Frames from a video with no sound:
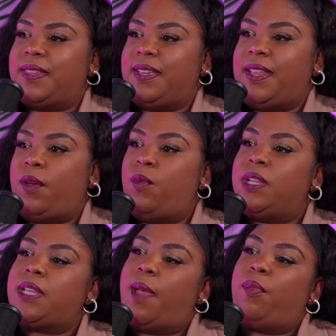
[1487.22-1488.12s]
like
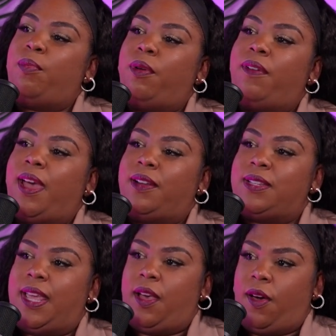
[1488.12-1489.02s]
what type of
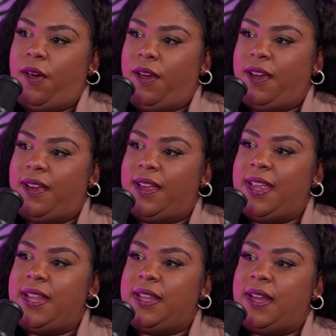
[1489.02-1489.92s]
providers they are.
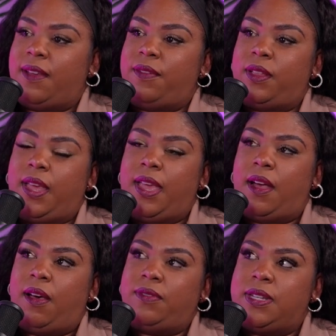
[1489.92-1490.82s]
And then I feel like
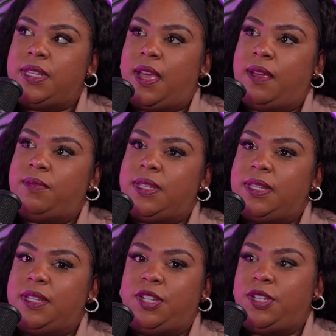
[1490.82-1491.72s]

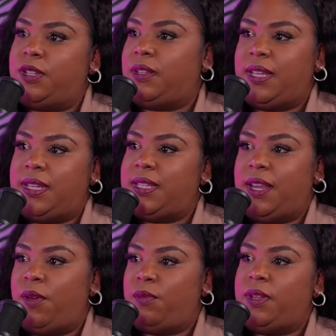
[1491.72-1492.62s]
oftentimes it's just a list.
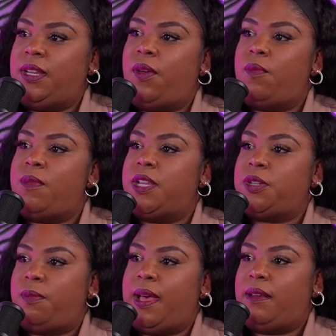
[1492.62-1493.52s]
They don't really know much
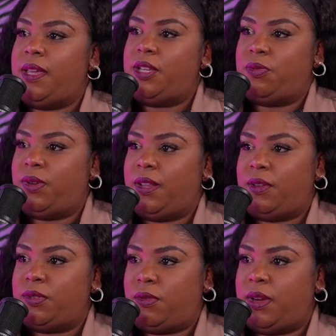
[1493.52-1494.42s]
about each one of
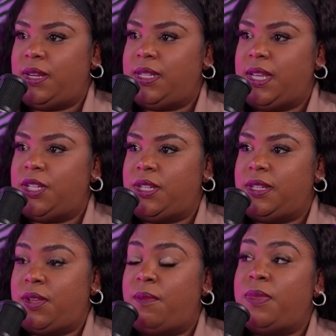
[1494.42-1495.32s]
those
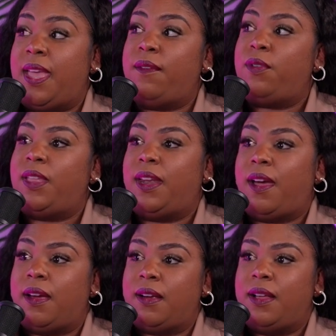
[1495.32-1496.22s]
organizations. So I'm thankful that
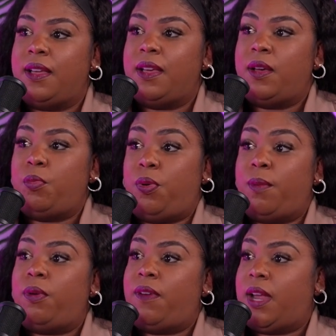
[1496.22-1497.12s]
our
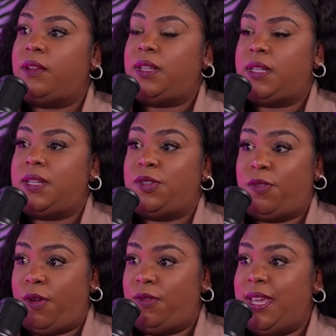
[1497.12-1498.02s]
PrEP provider list is
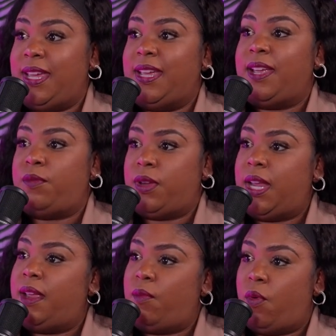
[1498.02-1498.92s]
growing and we're
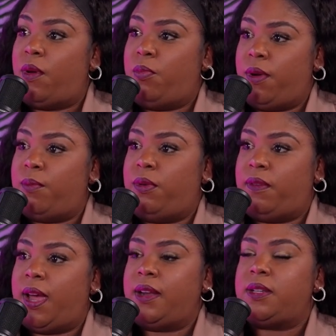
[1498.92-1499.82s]
getting more PrEP
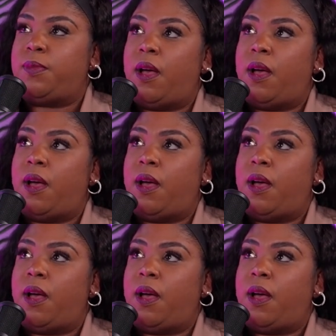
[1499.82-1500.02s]
providers, but